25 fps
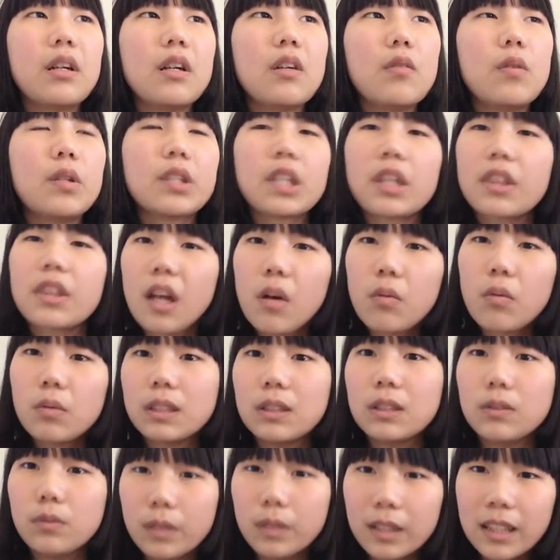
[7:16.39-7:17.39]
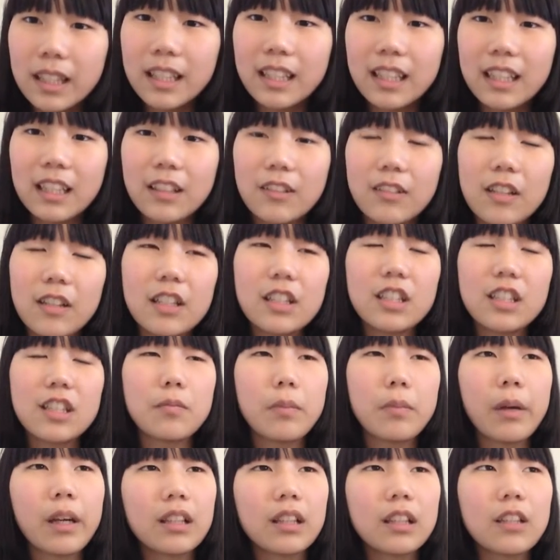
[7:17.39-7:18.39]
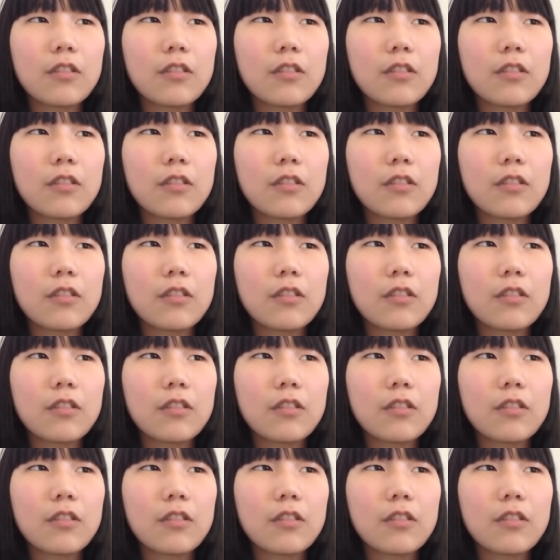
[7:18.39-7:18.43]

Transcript: which I thought was really cute, and she paired